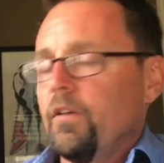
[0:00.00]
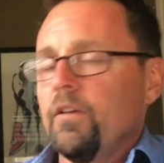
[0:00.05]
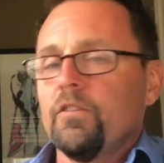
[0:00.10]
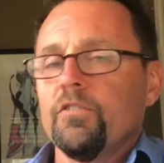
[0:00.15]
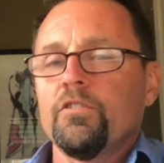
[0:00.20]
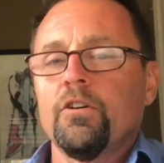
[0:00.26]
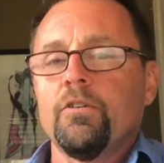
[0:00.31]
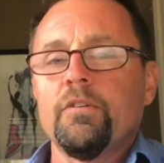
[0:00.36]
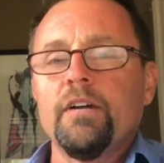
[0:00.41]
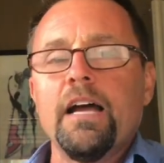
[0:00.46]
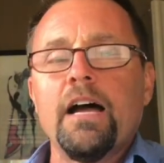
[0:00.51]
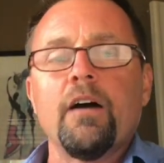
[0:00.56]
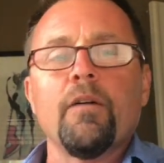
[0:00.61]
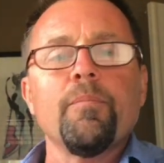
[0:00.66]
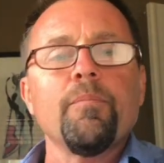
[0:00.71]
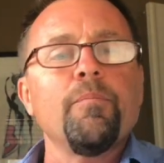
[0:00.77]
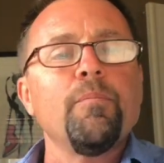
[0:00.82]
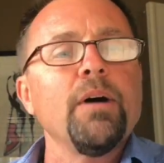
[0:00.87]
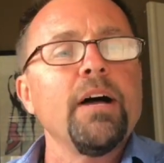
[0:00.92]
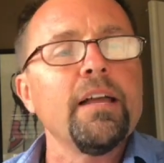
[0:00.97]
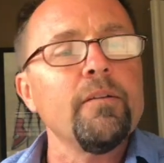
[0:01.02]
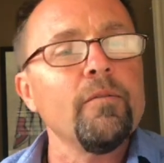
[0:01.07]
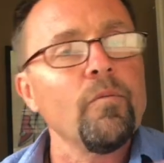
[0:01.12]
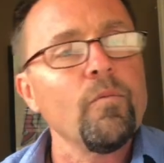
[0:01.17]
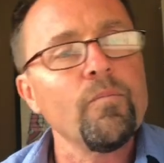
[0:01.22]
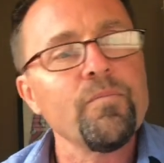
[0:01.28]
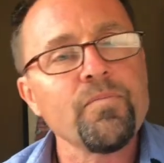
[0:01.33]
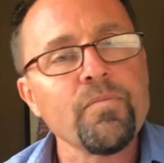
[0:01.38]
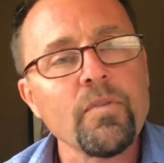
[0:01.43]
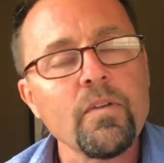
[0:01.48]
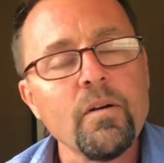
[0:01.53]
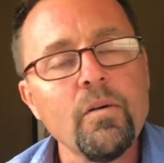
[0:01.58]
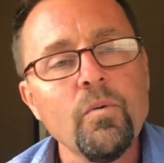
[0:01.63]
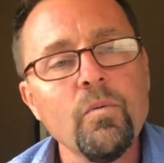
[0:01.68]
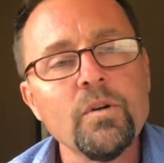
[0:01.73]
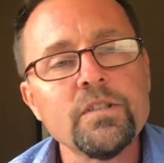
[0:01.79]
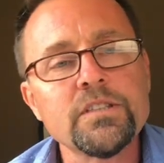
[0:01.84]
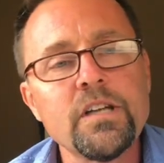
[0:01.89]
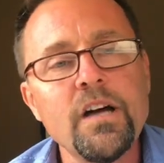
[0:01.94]
So now, but
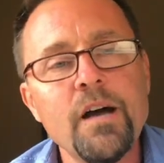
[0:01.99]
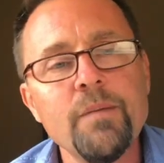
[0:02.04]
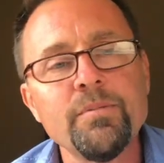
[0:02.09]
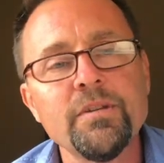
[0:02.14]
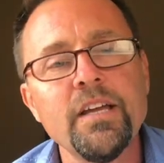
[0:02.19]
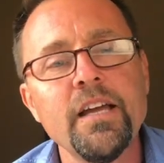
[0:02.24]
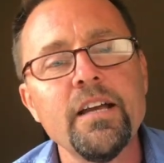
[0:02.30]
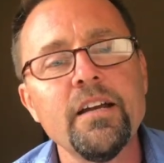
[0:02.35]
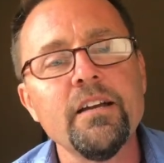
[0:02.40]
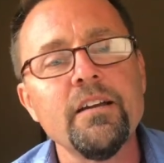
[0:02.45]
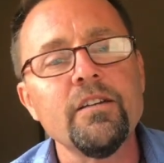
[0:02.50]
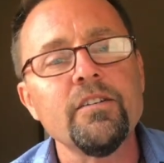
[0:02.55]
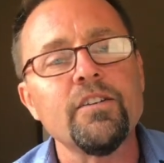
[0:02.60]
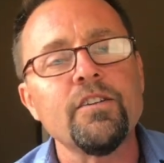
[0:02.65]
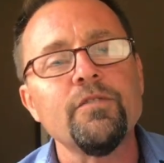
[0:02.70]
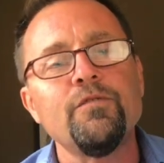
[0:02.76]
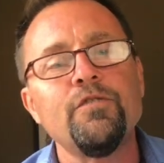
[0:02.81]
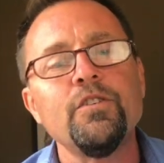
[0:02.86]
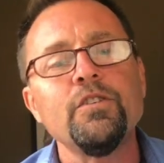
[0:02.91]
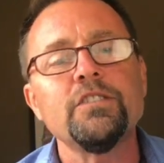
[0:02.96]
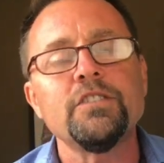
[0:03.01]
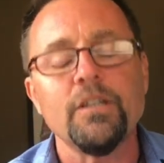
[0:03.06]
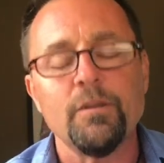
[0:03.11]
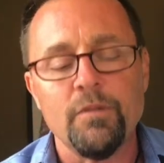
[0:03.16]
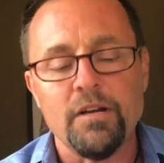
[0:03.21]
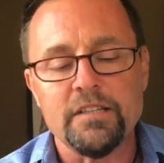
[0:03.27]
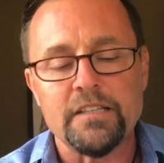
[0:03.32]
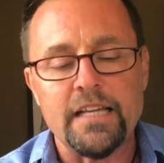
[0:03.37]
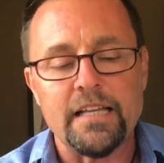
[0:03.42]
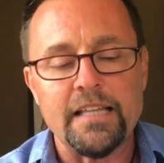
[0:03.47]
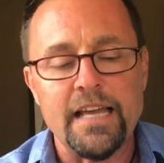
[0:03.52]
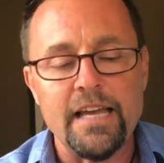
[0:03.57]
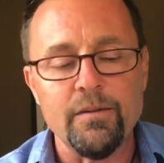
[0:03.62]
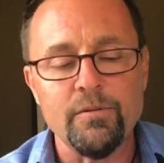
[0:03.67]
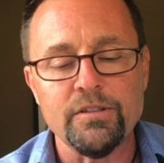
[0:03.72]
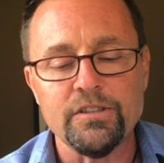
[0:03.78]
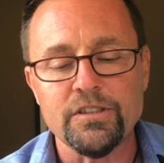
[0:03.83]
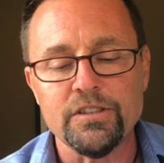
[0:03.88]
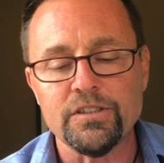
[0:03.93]
what's complicated and confusing about that
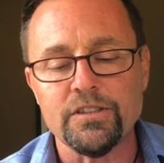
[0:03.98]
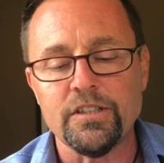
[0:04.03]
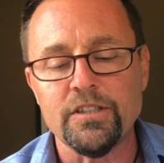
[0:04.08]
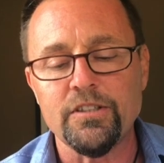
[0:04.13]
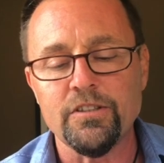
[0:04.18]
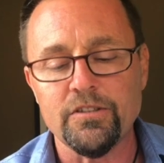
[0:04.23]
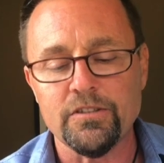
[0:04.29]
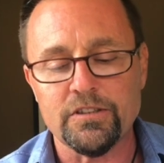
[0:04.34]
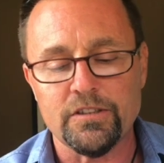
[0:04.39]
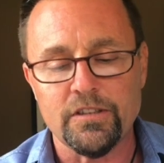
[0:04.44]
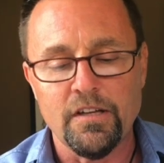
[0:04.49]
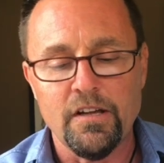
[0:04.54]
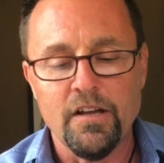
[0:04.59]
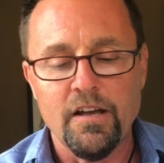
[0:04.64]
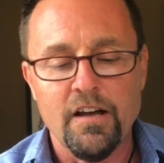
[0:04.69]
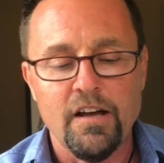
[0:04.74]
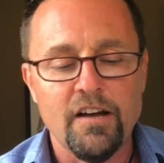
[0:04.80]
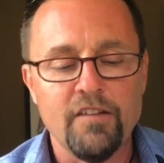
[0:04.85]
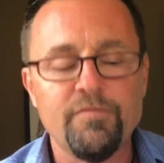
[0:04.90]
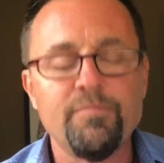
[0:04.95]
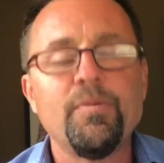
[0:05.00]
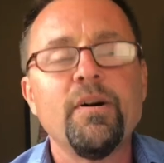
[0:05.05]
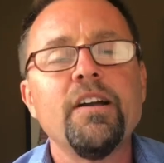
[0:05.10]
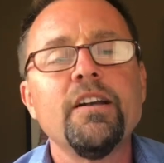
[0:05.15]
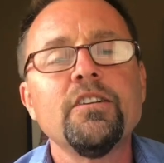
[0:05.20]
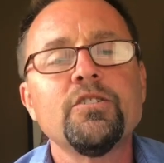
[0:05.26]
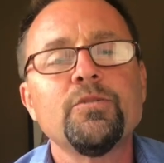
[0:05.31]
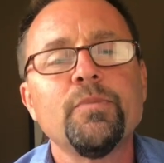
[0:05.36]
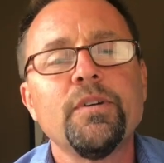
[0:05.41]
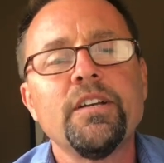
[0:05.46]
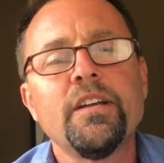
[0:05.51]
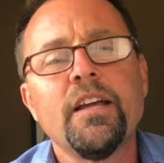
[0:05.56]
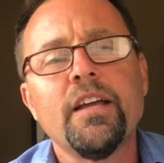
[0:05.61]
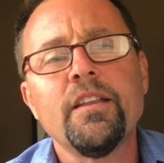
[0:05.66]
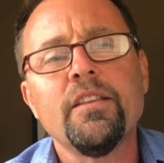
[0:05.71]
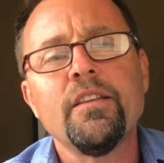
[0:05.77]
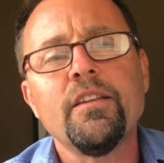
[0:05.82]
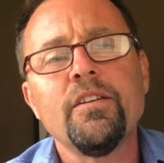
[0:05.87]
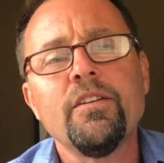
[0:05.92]
language is the use of punishment
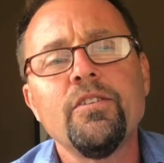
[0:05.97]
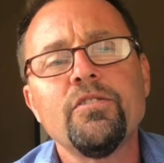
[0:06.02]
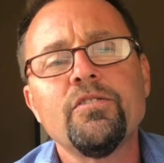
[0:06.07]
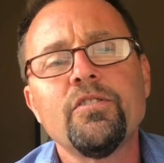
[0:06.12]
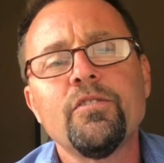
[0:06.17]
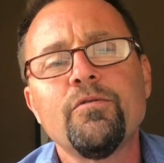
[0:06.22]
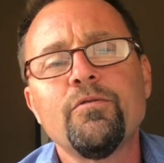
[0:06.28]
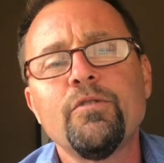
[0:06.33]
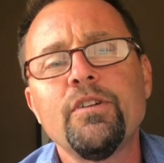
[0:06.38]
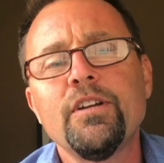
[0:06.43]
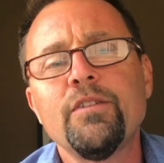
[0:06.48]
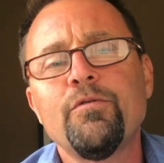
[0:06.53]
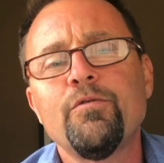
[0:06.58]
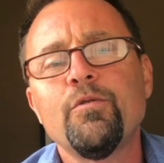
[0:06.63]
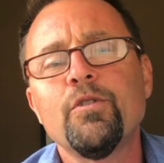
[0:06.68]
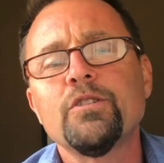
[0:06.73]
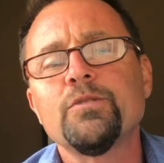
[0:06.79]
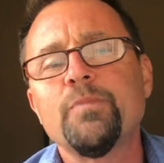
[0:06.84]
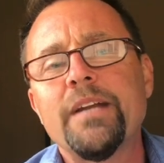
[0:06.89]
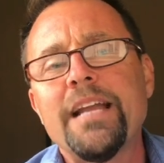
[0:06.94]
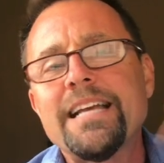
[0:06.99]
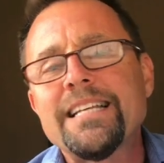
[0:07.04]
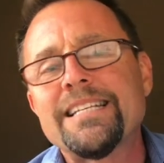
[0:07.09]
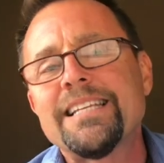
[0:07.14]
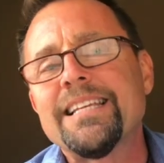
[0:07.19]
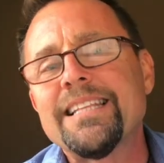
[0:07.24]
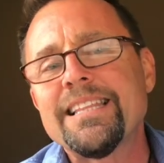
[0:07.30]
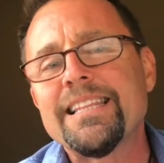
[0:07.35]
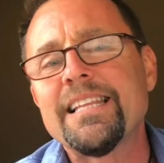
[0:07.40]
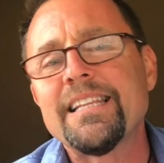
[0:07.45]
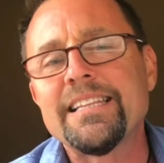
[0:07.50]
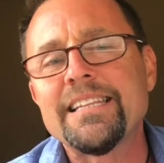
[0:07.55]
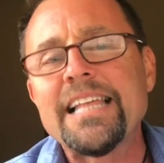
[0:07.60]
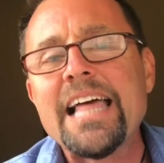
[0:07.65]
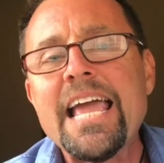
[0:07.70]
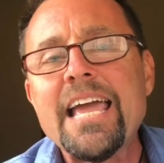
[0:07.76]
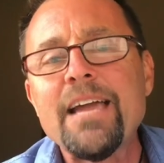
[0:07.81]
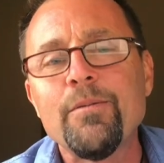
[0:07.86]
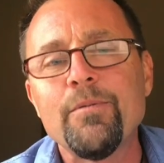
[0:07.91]
and the use of reinforcement as the
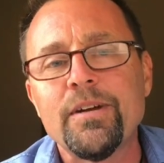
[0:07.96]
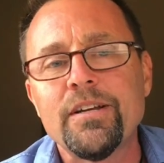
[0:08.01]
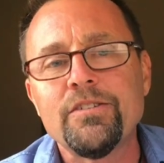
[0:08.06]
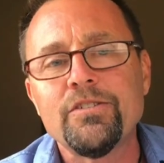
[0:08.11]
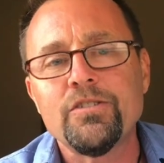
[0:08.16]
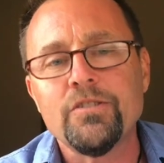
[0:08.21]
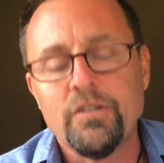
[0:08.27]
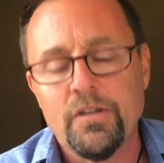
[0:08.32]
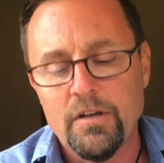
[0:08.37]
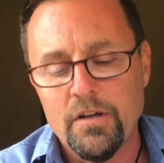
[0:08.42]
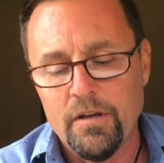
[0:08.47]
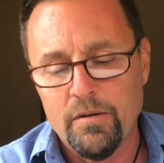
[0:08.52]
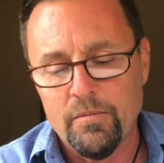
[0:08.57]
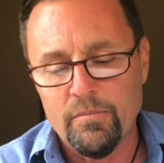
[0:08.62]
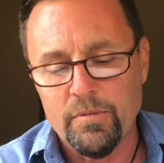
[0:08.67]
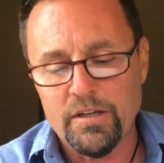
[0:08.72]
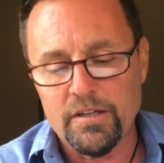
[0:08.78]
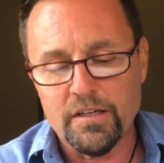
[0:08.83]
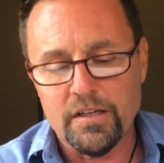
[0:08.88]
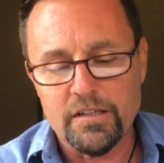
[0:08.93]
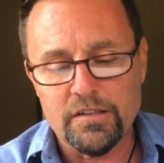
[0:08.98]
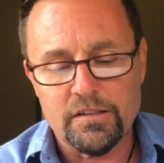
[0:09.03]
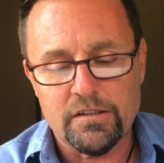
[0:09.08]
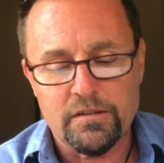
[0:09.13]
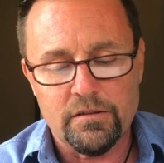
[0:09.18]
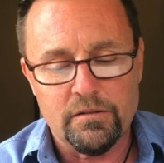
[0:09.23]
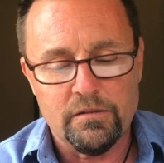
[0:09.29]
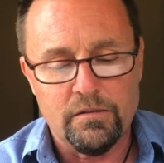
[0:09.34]
language, because